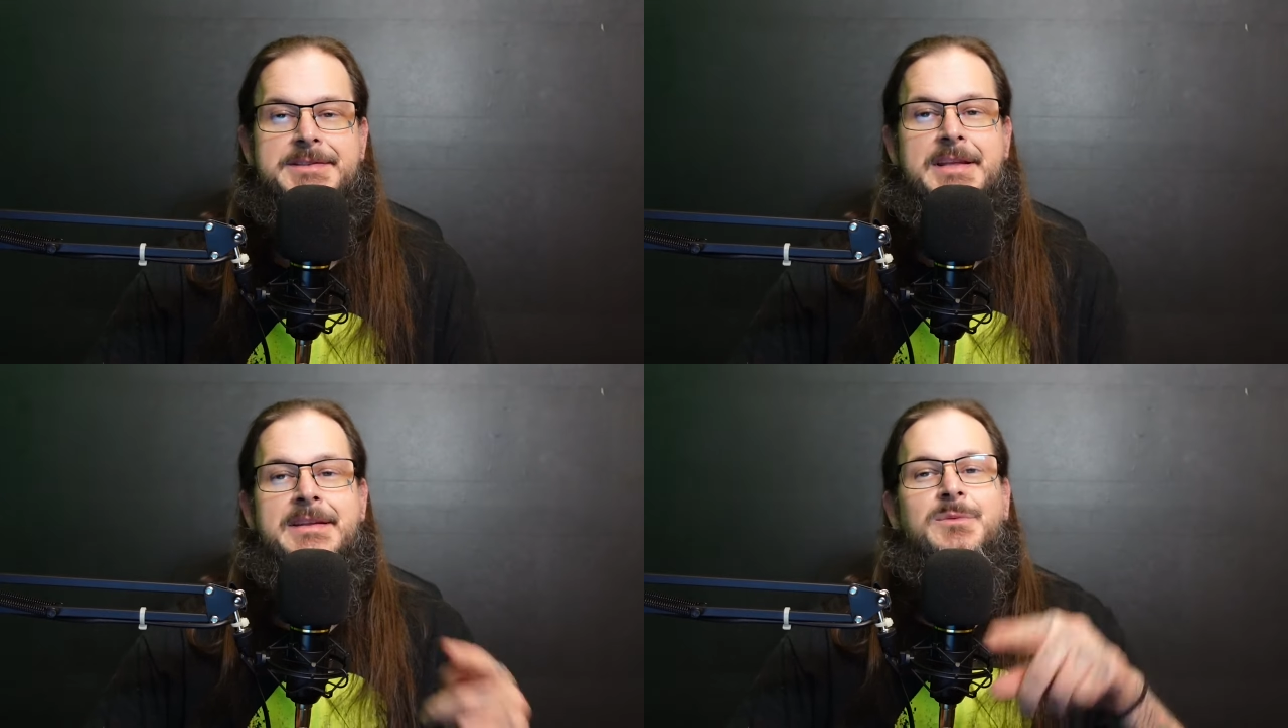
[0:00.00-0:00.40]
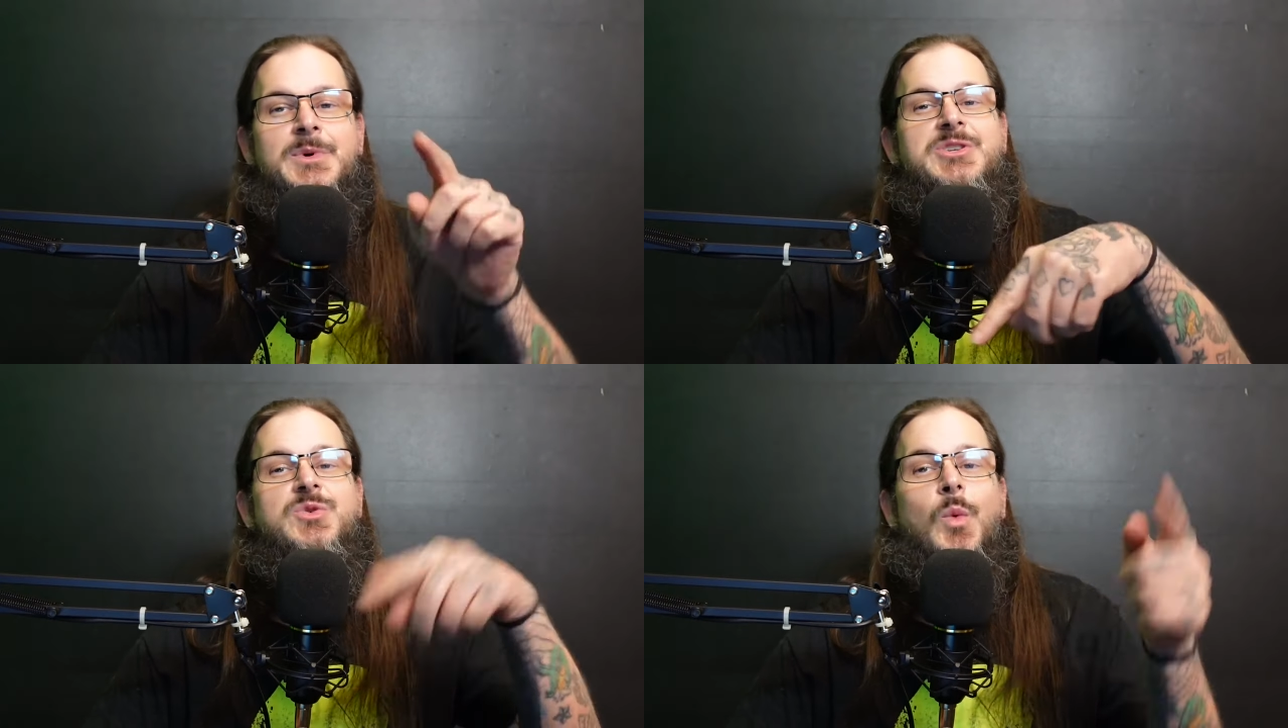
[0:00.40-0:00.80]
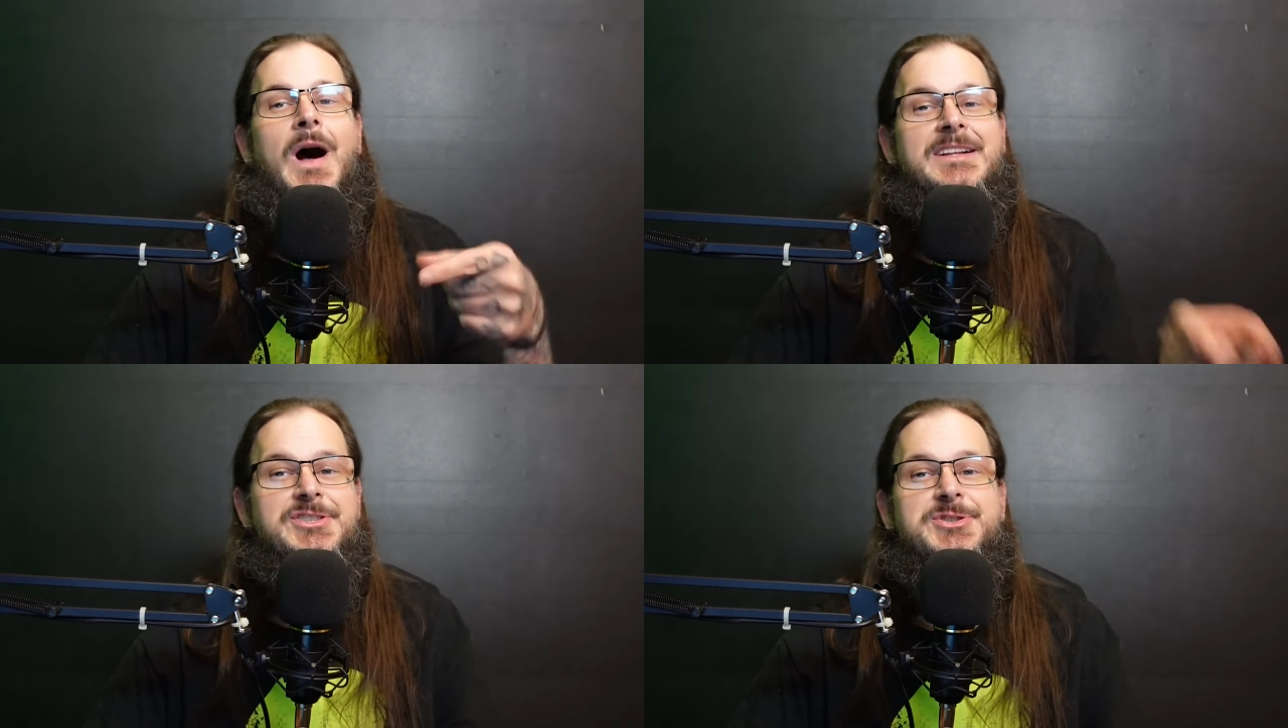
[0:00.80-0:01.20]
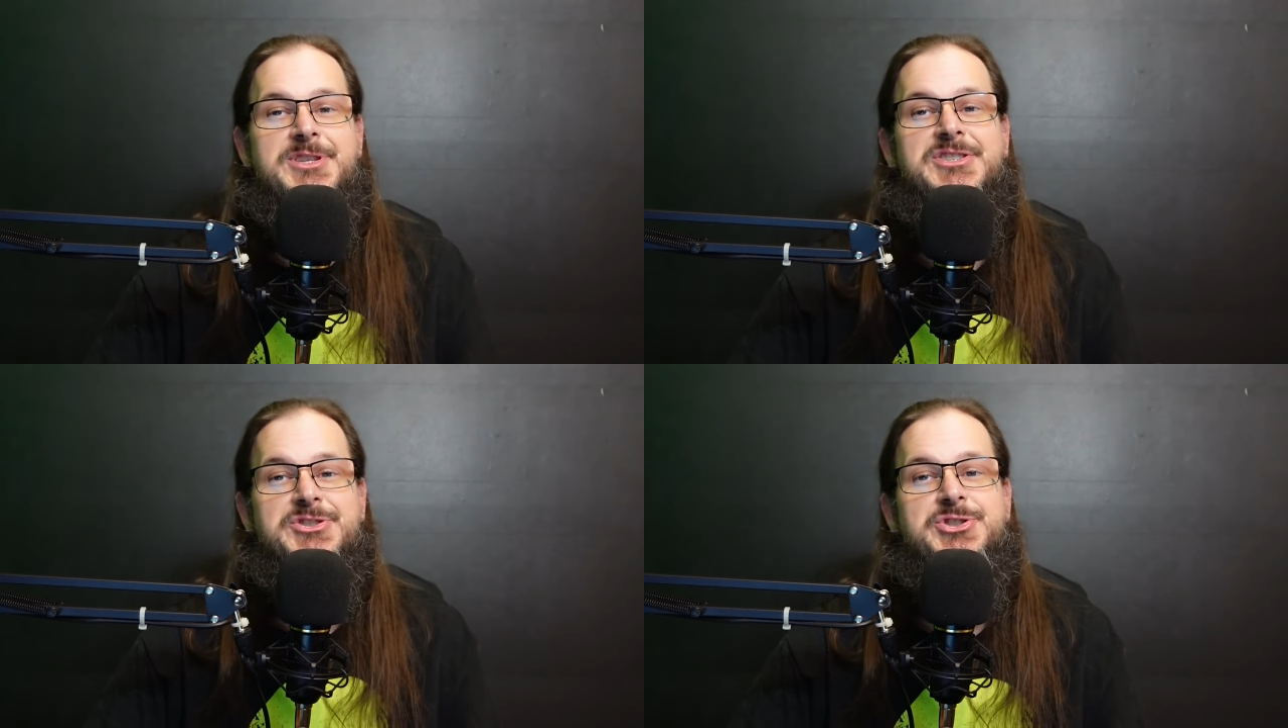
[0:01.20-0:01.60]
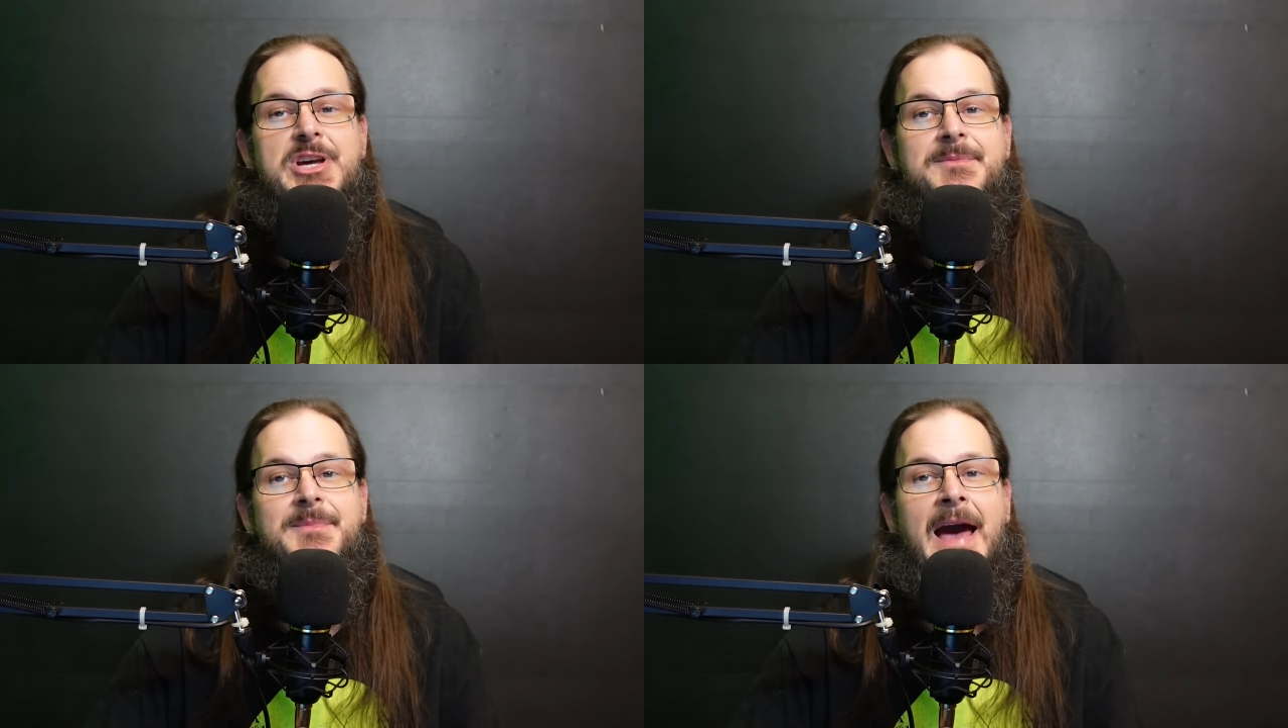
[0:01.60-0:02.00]
And then when you watch this
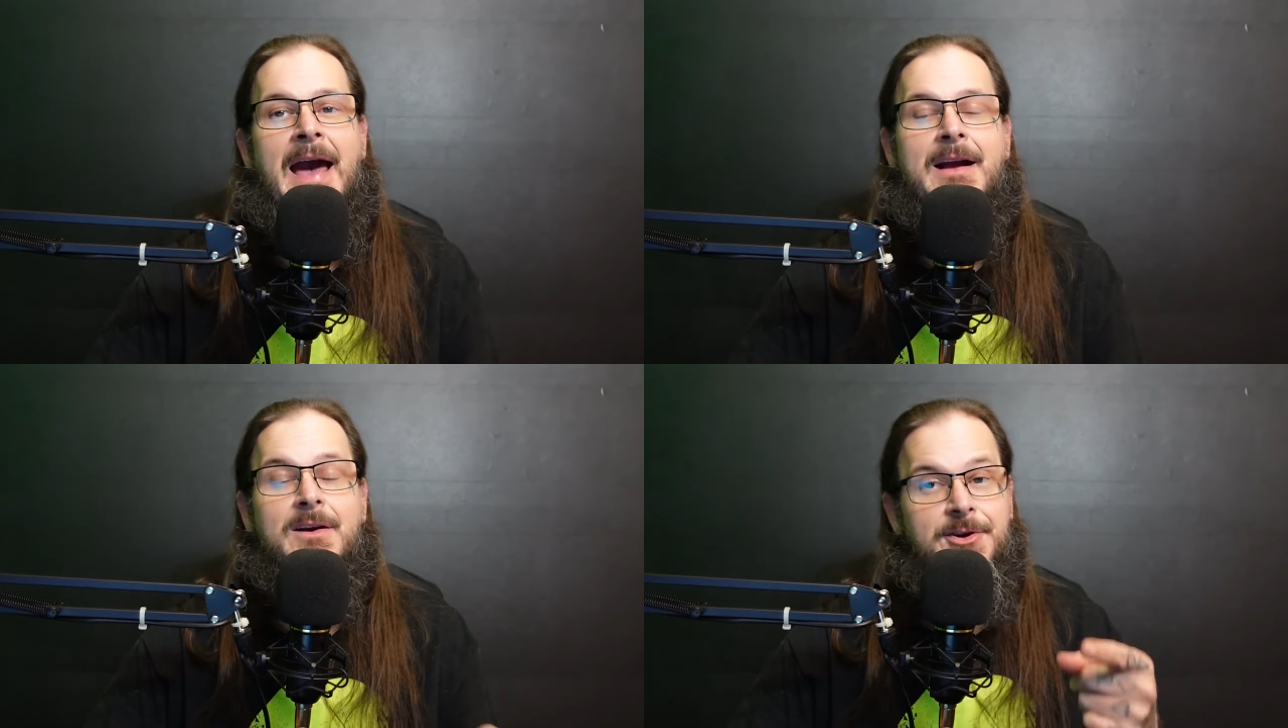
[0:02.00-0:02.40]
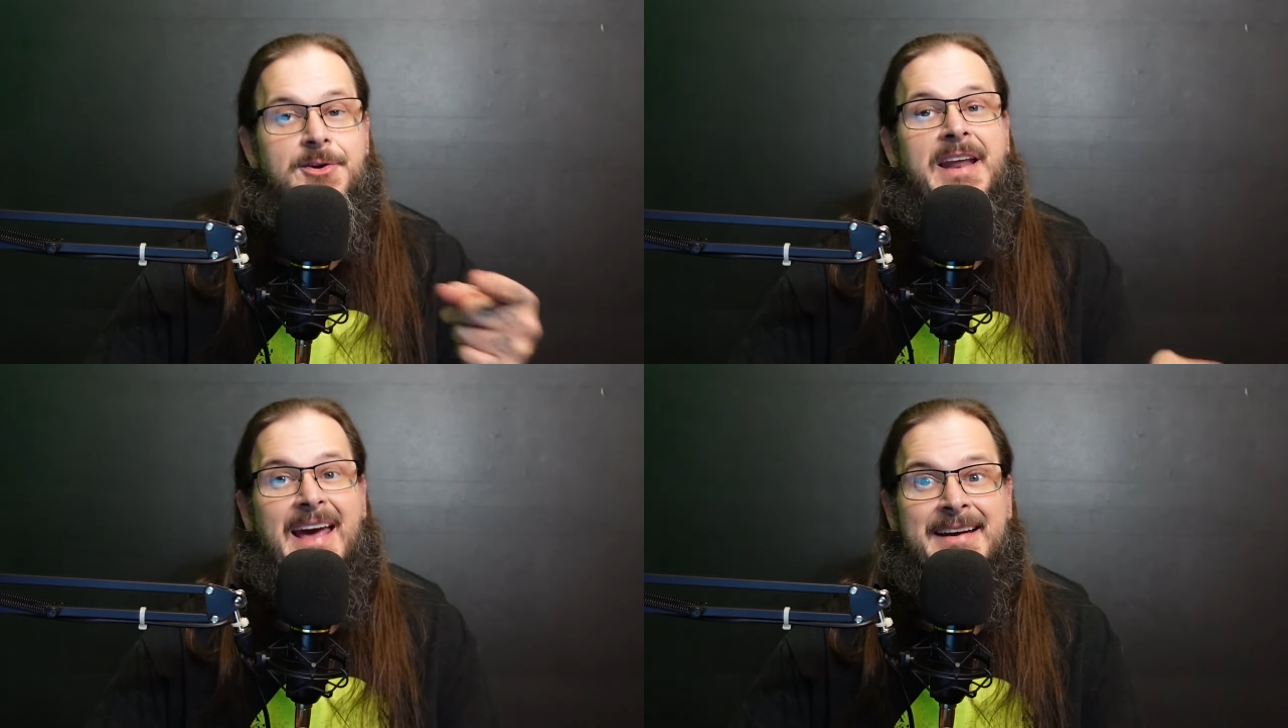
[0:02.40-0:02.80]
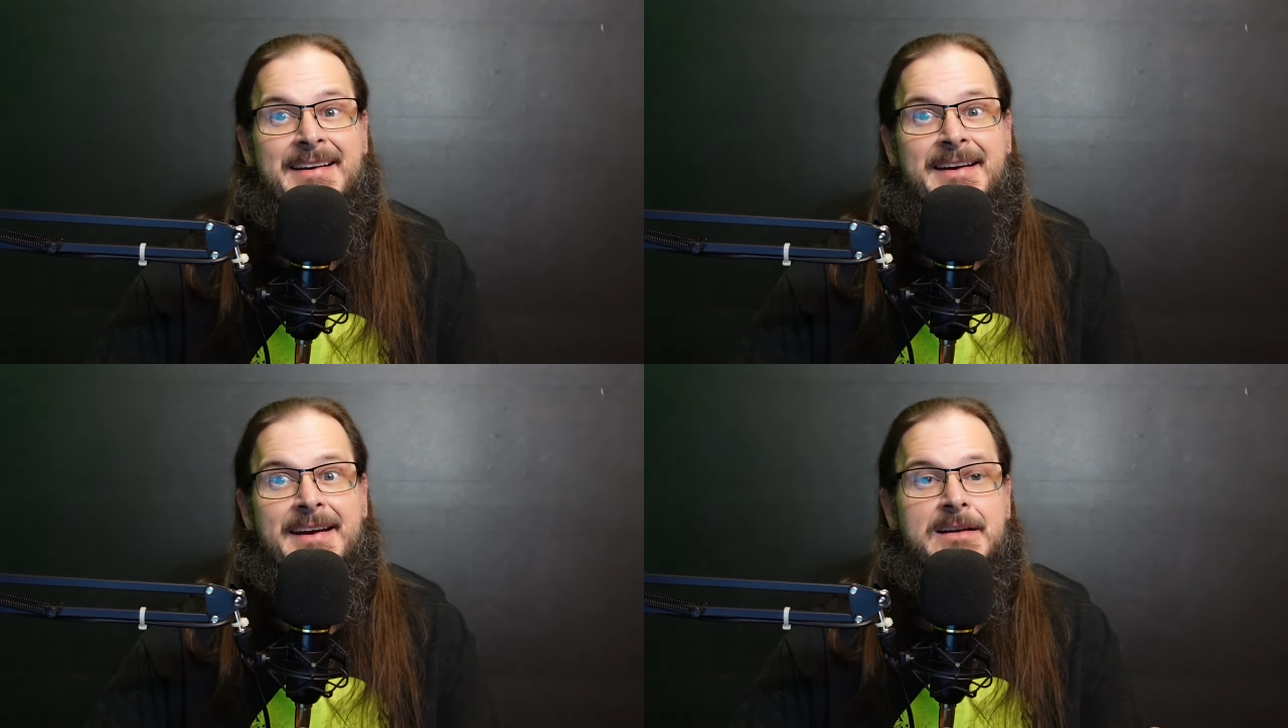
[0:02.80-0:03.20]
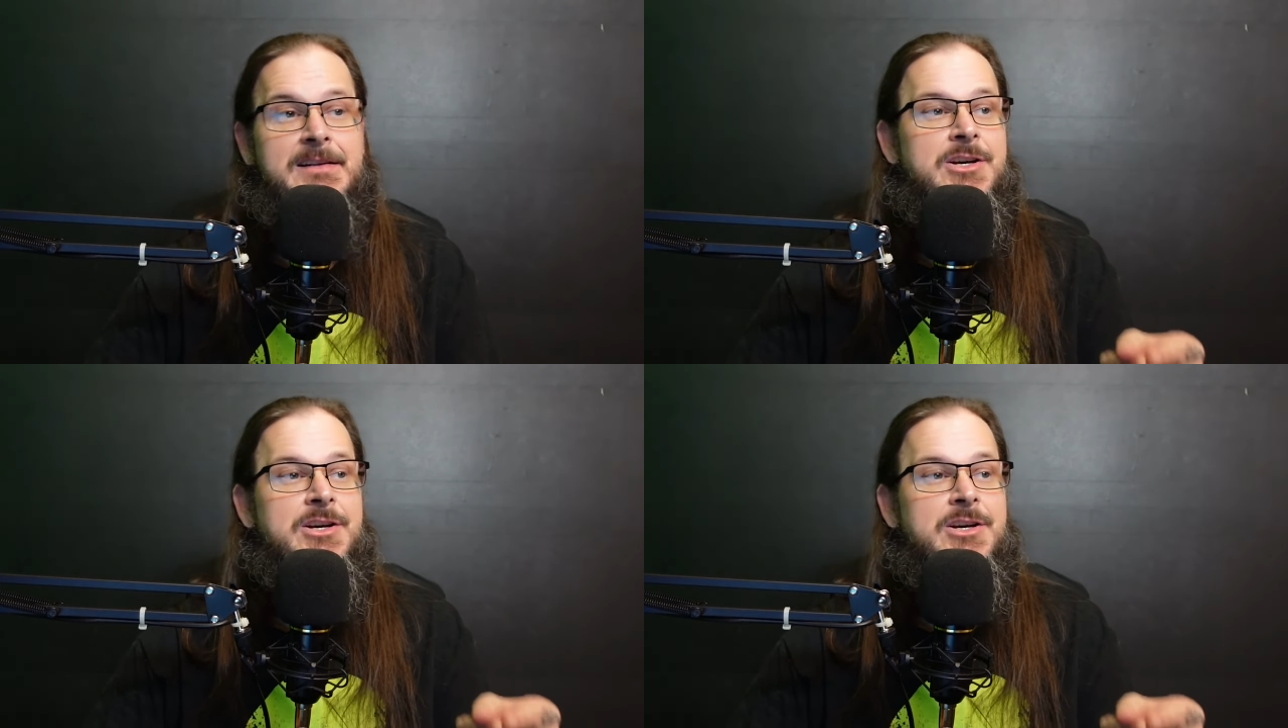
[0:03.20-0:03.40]
shit back during editing,